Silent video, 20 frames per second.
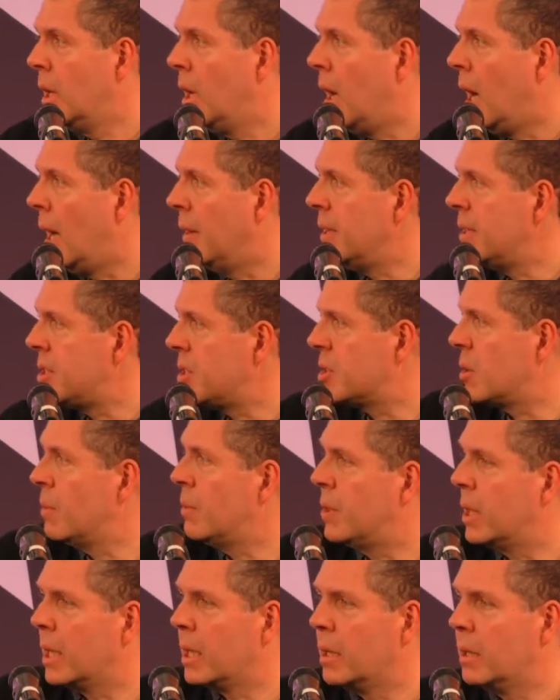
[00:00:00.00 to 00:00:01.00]
And this is
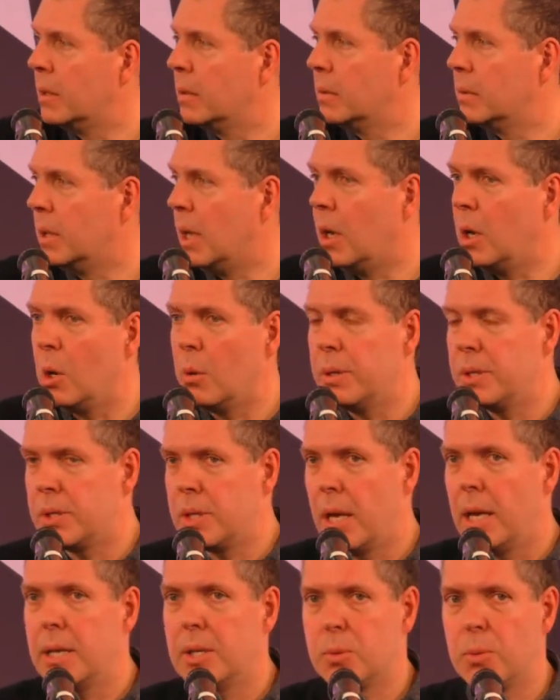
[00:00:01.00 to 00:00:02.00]
something that I always
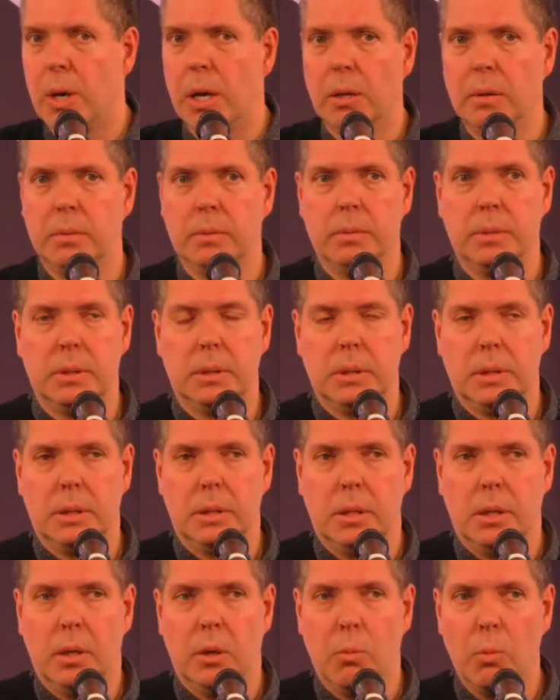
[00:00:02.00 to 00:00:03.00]
say as well
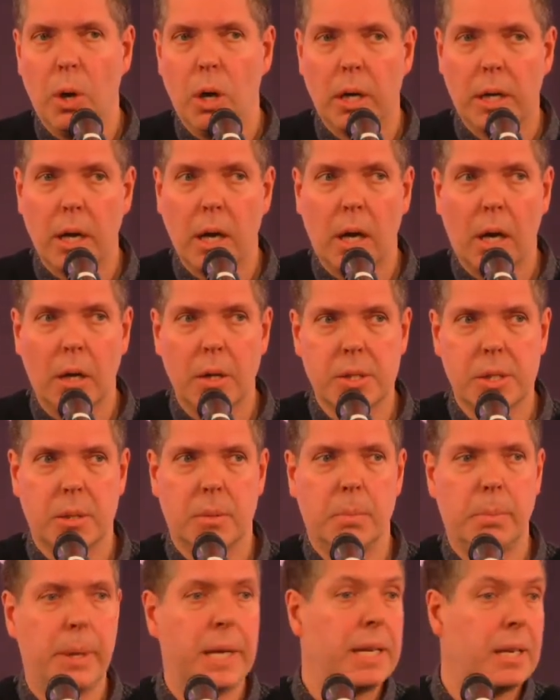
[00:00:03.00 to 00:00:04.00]
work hard,
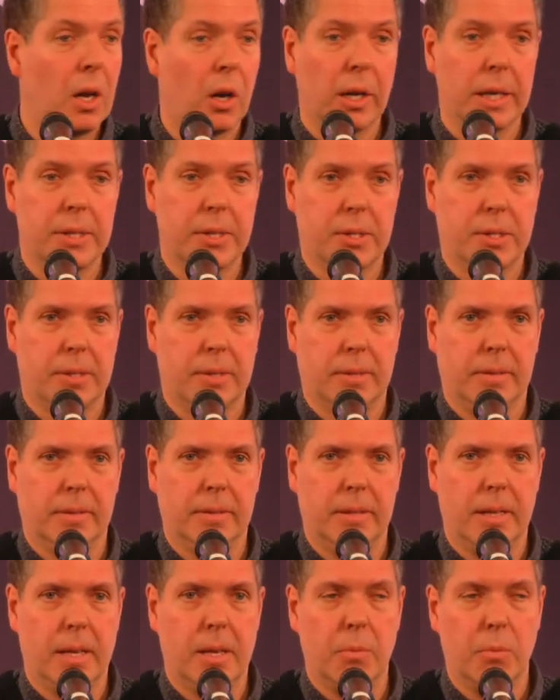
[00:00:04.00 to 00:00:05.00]
be nice.
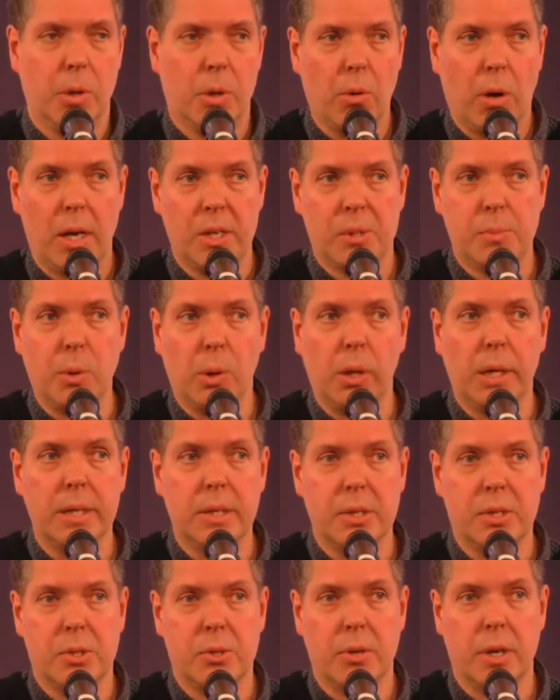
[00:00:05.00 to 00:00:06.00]
We're quite a small
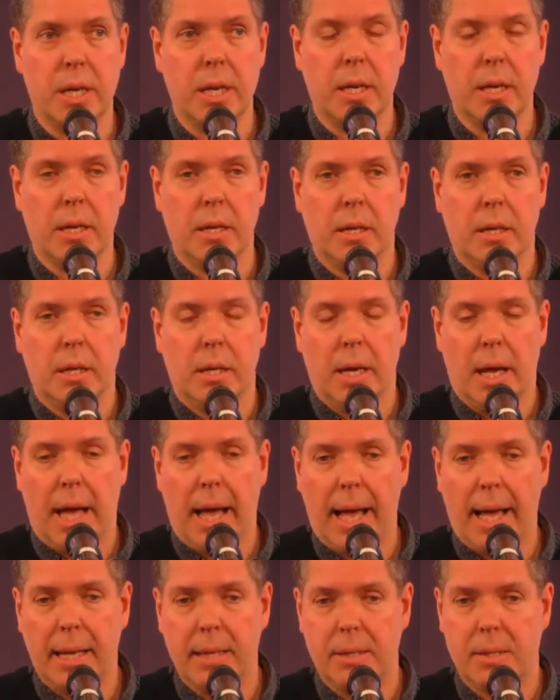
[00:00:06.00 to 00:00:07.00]
industry,
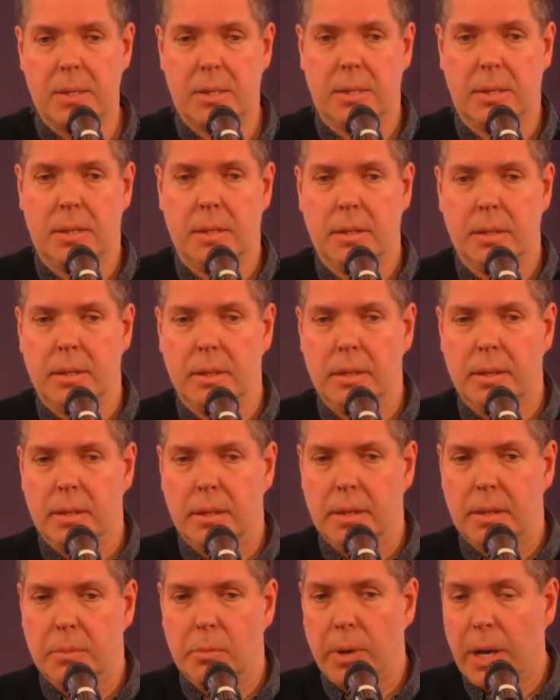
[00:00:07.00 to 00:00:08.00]
and
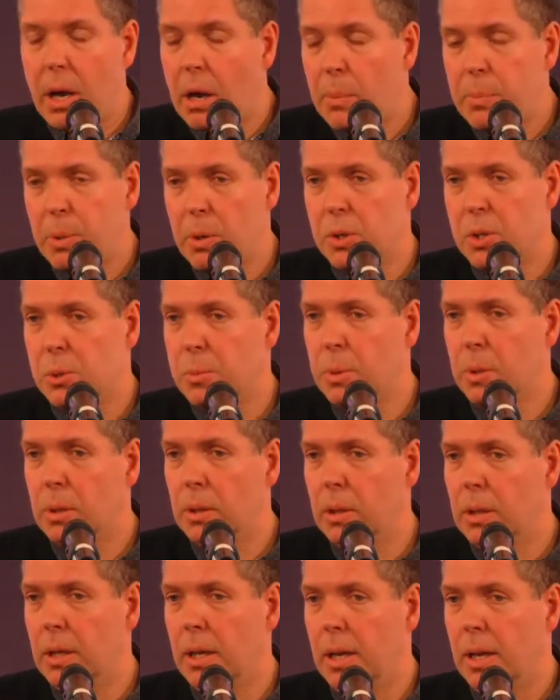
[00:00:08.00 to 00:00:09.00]
we are
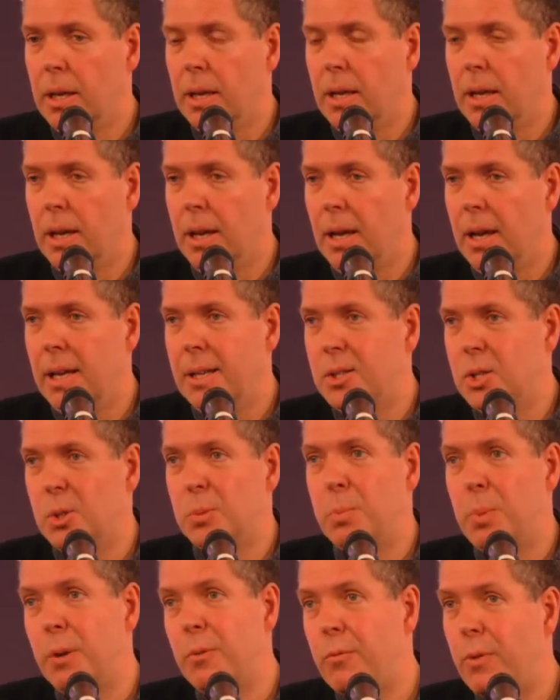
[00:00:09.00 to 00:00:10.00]
approachable. It's
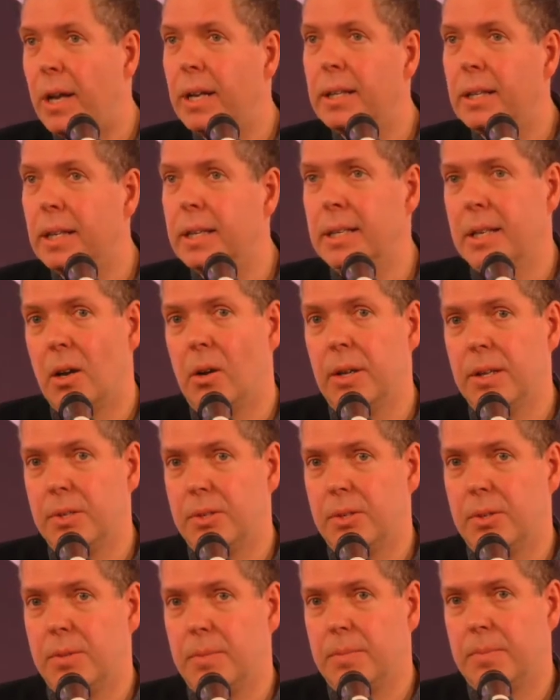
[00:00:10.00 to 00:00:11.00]
just be friendly and
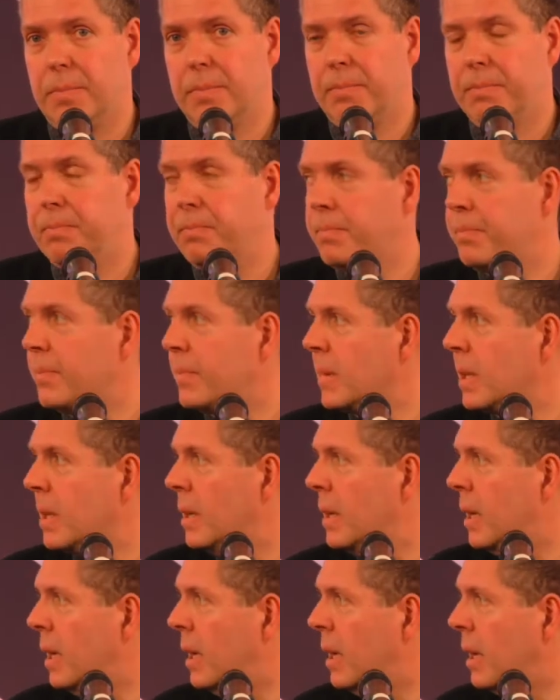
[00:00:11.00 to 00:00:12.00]
nice
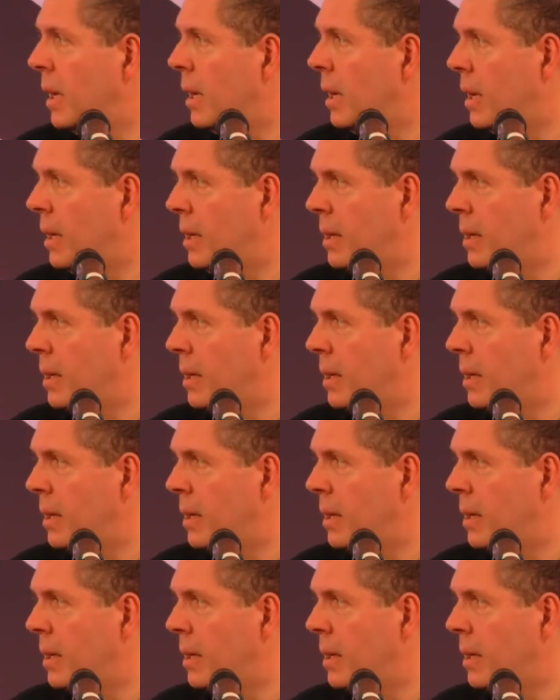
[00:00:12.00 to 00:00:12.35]
uh,